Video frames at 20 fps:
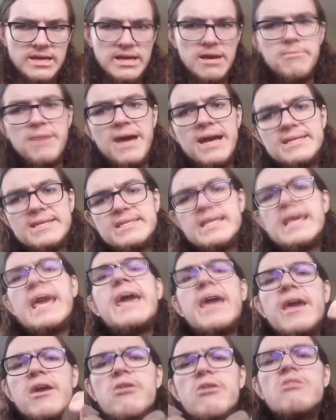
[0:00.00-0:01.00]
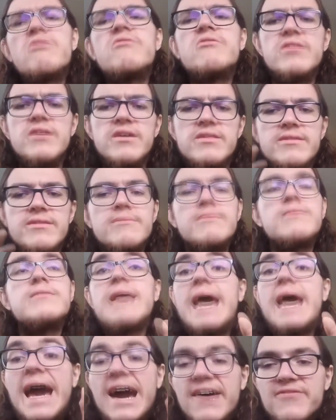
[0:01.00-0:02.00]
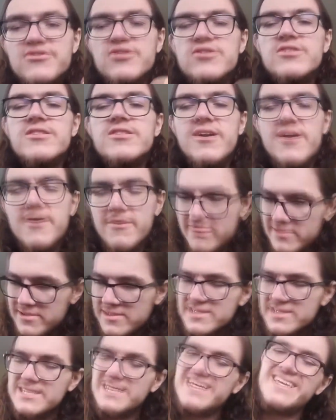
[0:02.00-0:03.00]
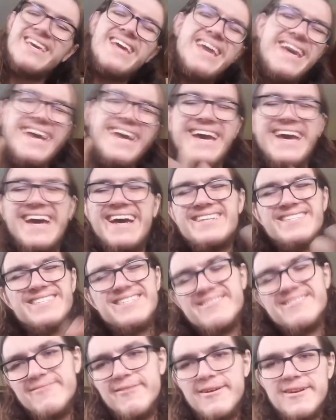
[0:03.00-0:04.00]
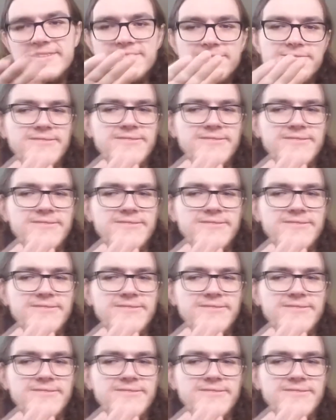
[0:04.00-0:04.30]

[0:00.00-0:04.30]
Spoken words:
get past the hangover, that the afterglow. We're just like, yeah, I still want to do